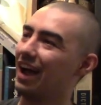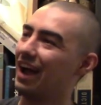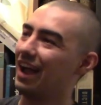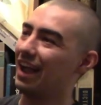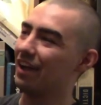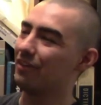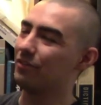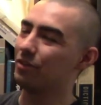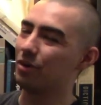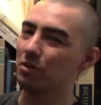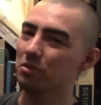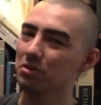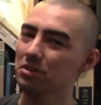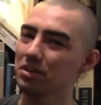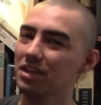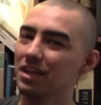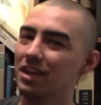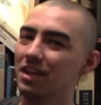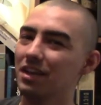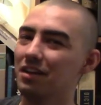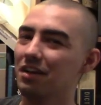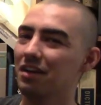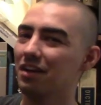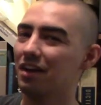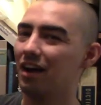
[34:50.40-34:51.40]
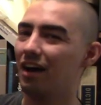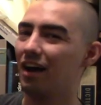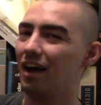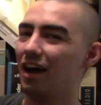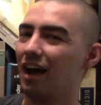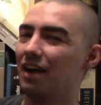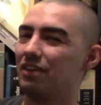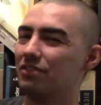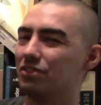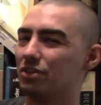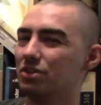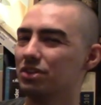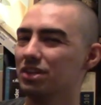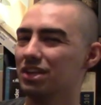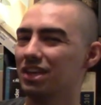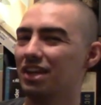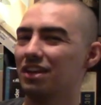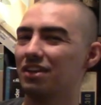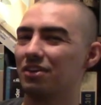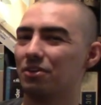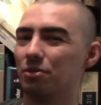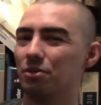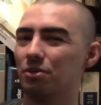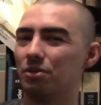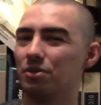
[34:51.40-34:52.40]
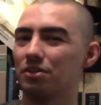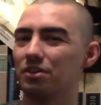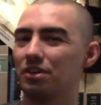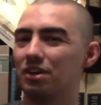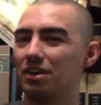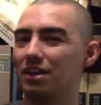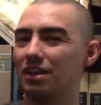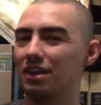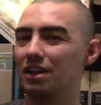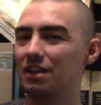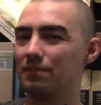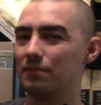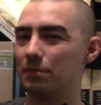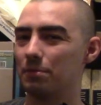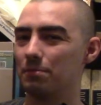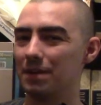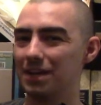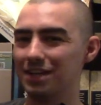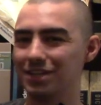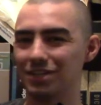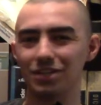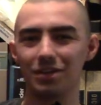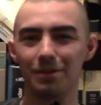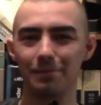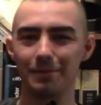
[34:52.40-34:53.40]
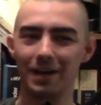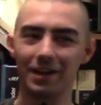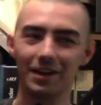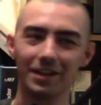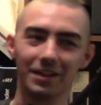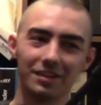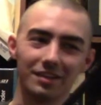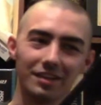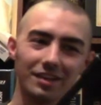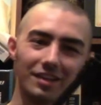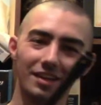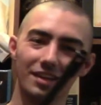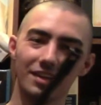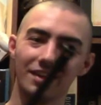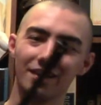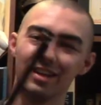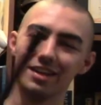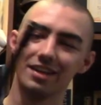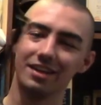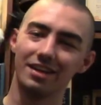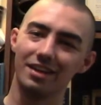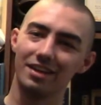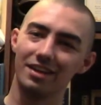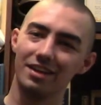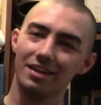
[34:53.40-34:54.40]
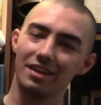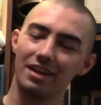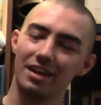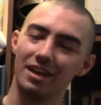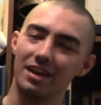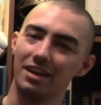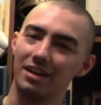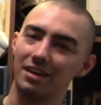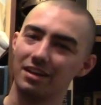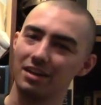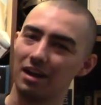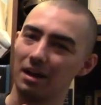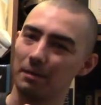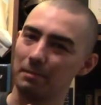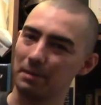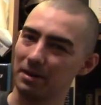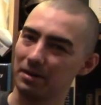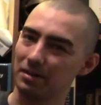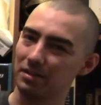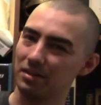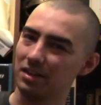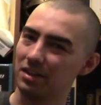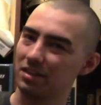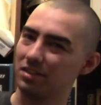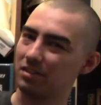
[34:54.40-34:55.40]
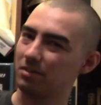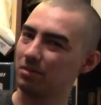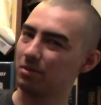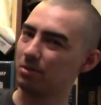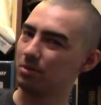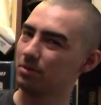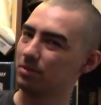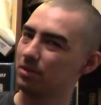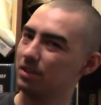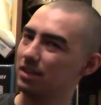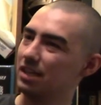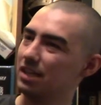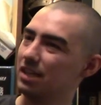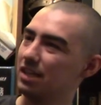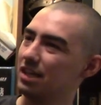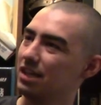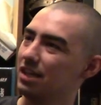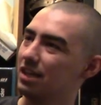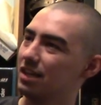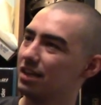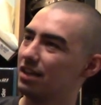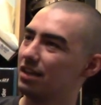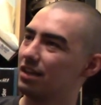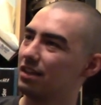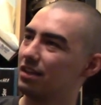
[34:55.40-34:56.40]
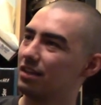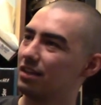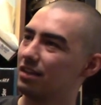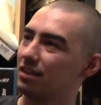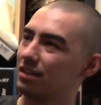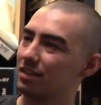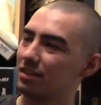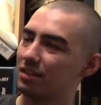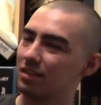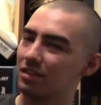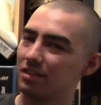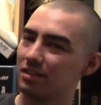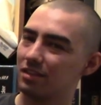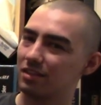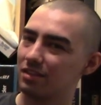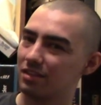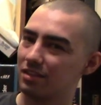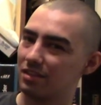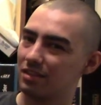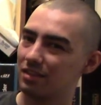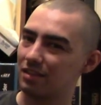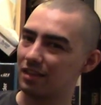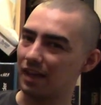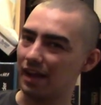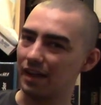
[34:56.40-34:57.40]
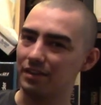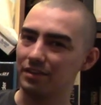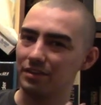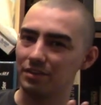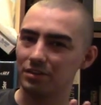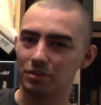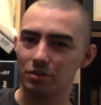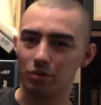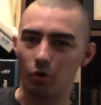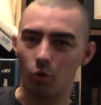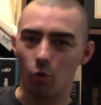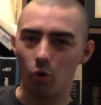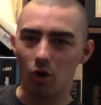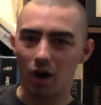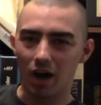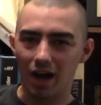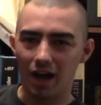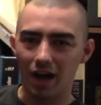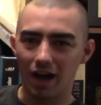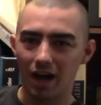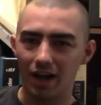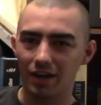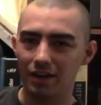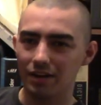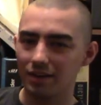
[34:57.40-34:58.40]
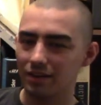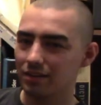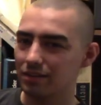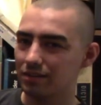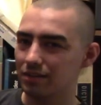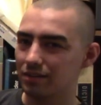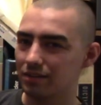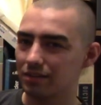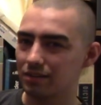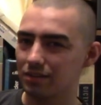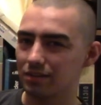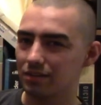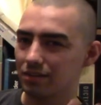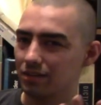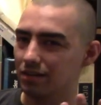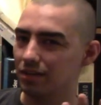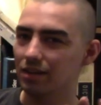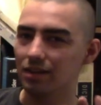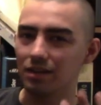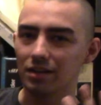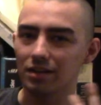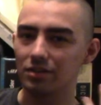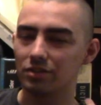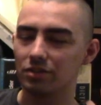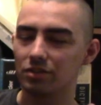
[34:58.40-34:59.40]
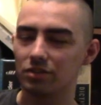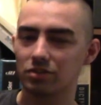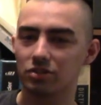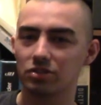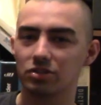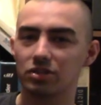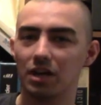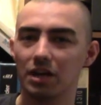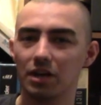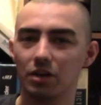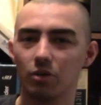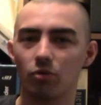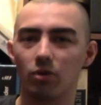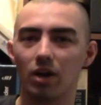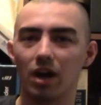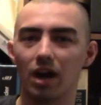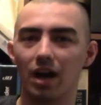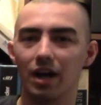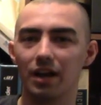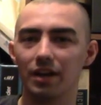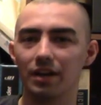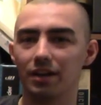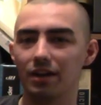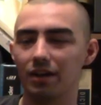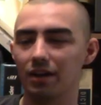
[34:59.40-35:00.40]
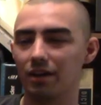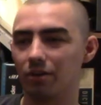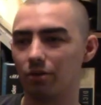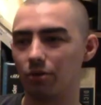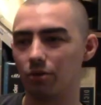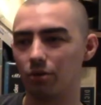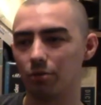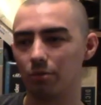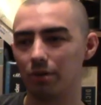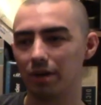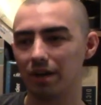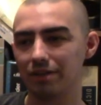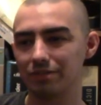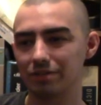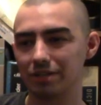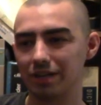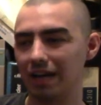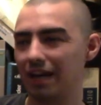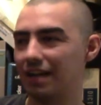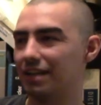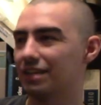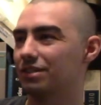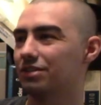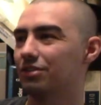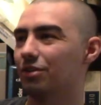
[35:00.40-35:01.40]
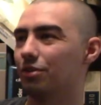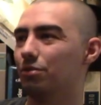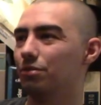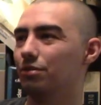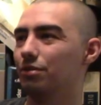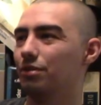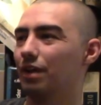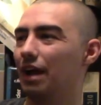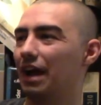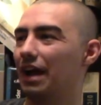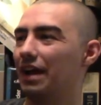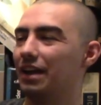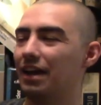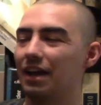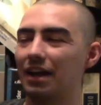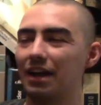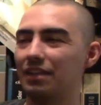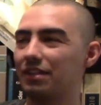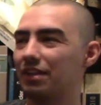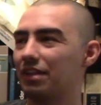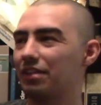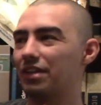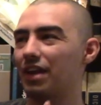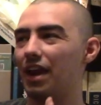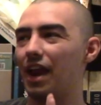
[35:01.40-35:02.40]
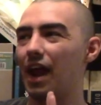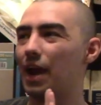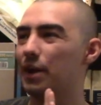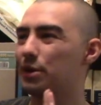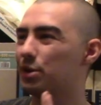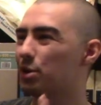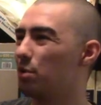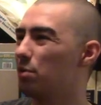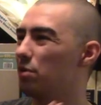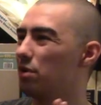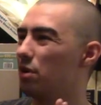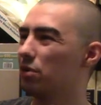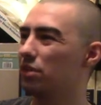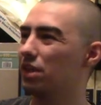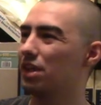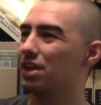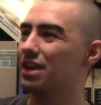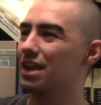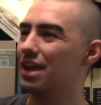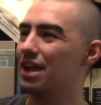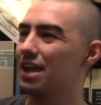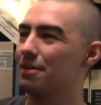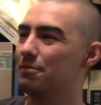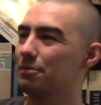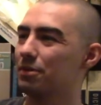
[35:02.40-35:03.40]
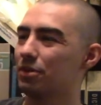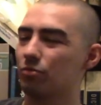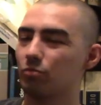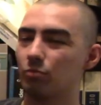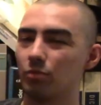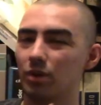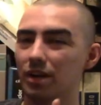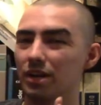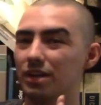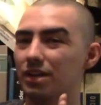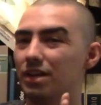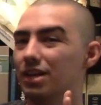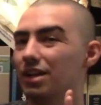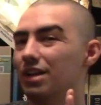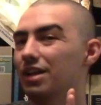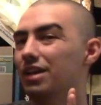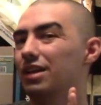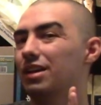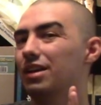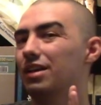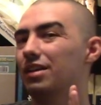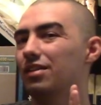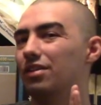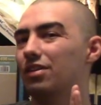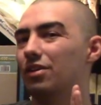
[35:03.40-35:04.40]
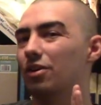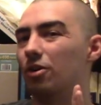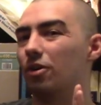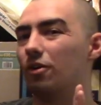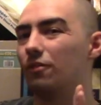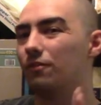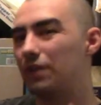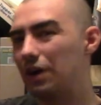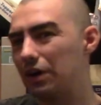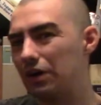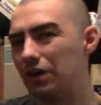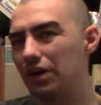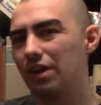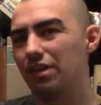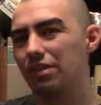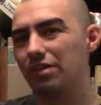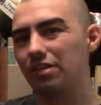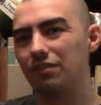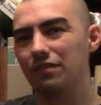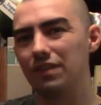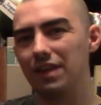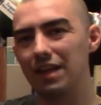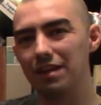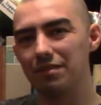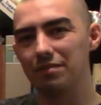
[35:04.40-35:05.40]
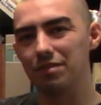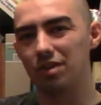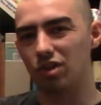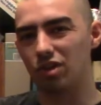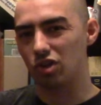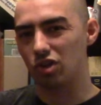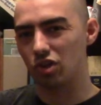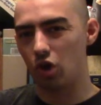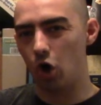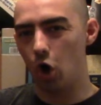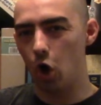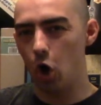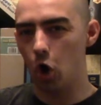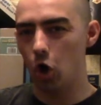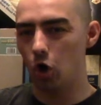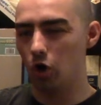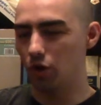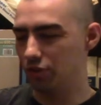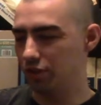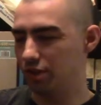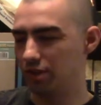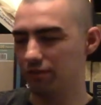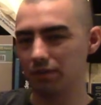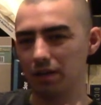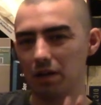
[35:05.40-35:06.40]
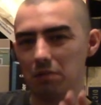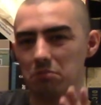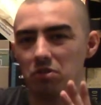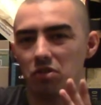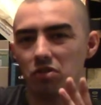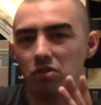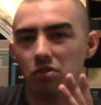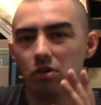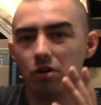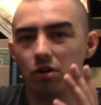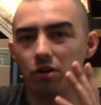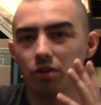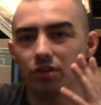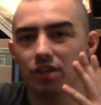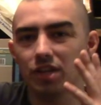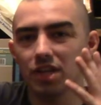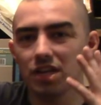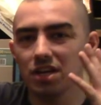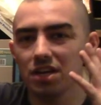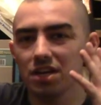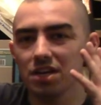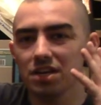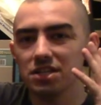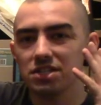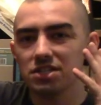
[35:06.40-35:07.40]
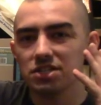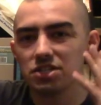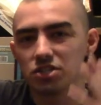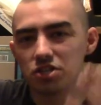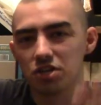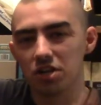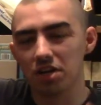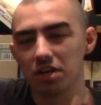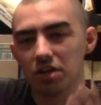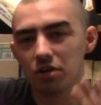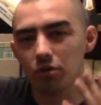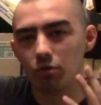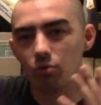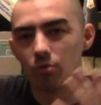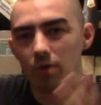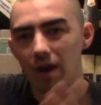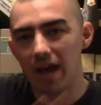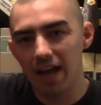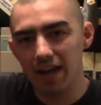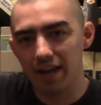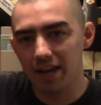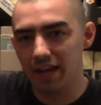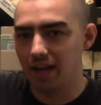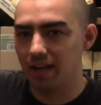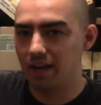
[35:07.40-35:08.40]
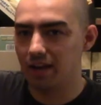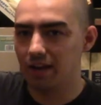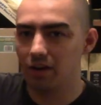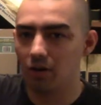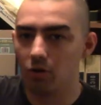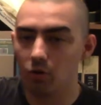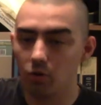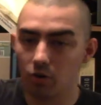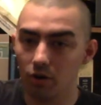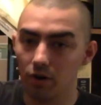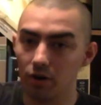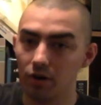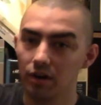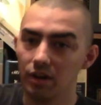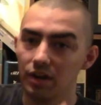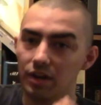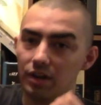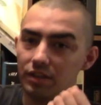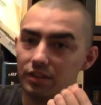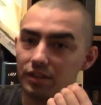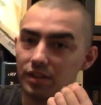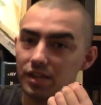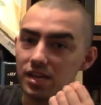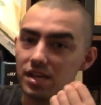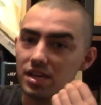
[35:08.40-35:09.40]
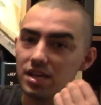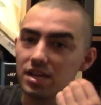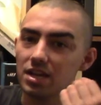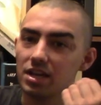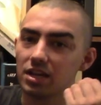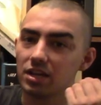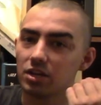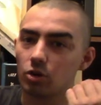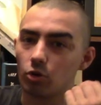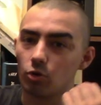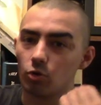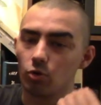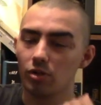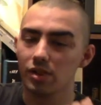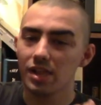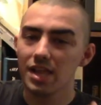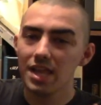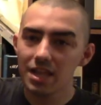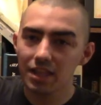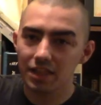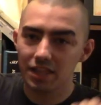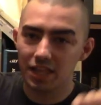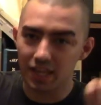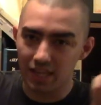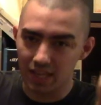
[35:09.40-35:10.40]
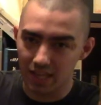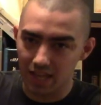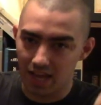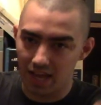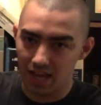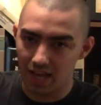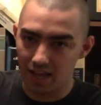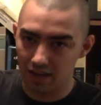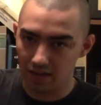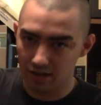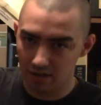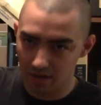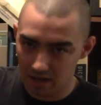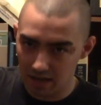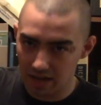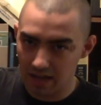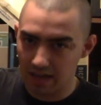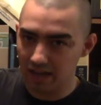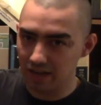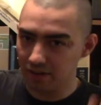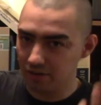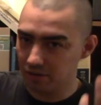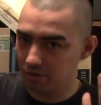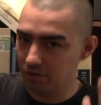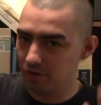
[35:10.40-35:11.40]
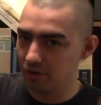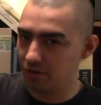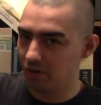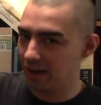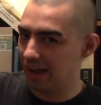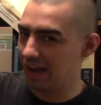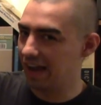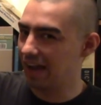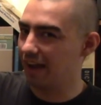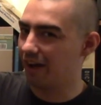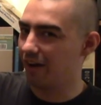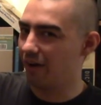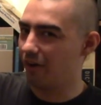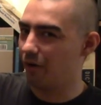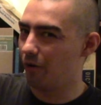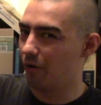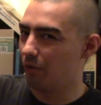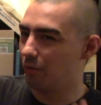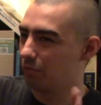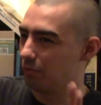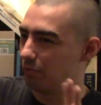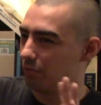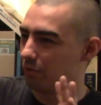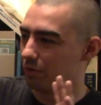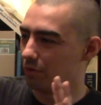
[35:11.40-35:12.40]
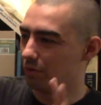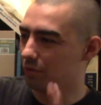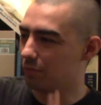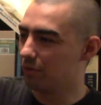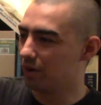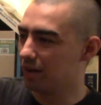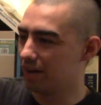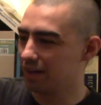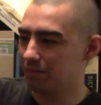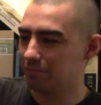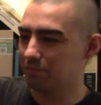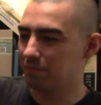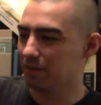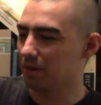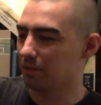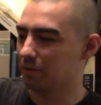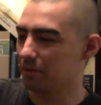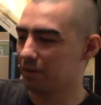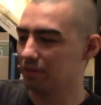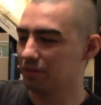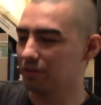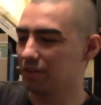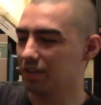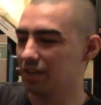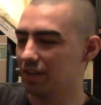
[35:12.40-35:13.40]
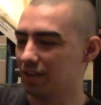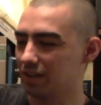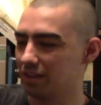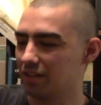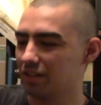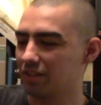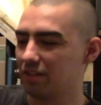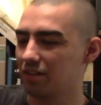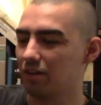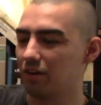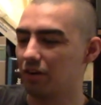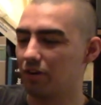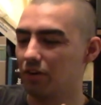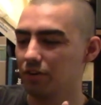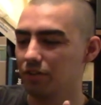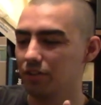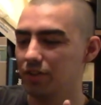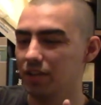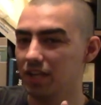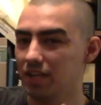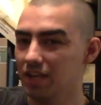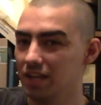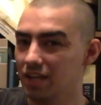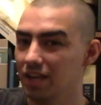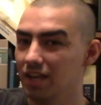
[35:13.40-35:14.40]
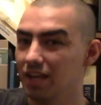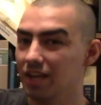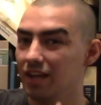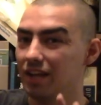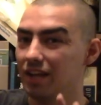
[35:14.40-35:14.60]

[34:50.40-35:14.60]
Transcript: only heard information about it. And apparently it's called the Santuan de Chagrin or whatever. I don't know the name because, one, there are various of names called. Sometimes it's called the Chagrinan or the Galilean. I don't know how or what, but apparently it's called the